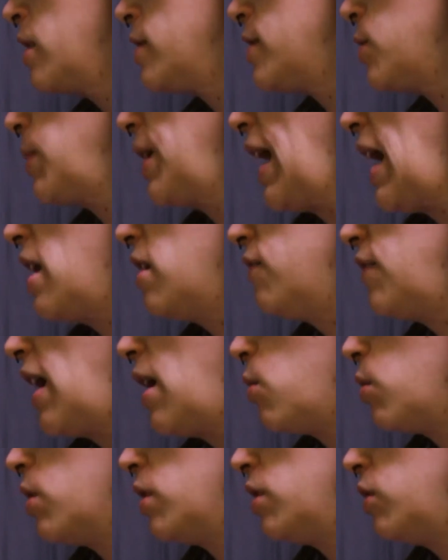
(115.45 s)
So we have
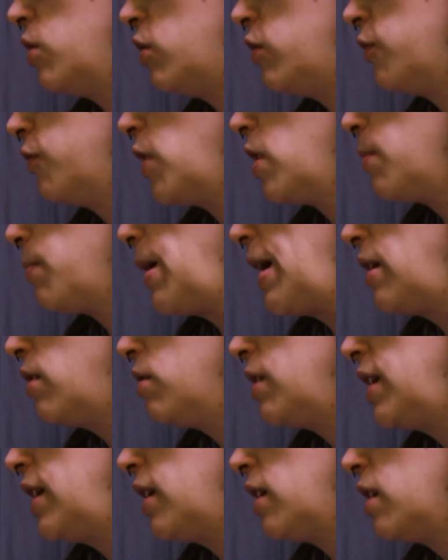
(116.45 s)
our little front panel
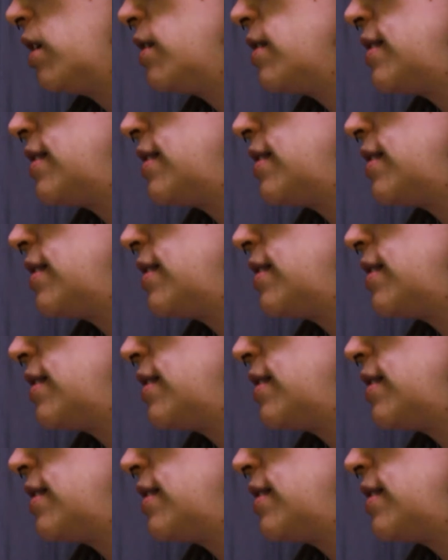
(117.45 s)
here.